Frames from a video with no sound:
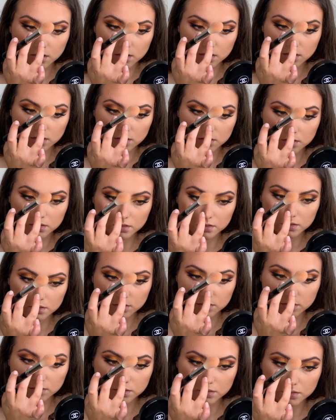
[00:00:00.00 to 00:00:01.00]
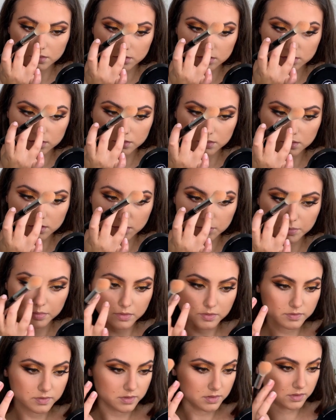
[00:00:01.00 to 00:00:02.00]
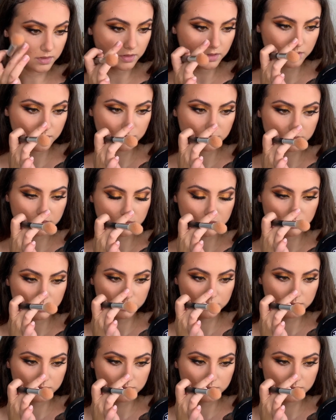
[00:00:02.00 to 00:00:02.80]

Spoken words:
On the top of the nose.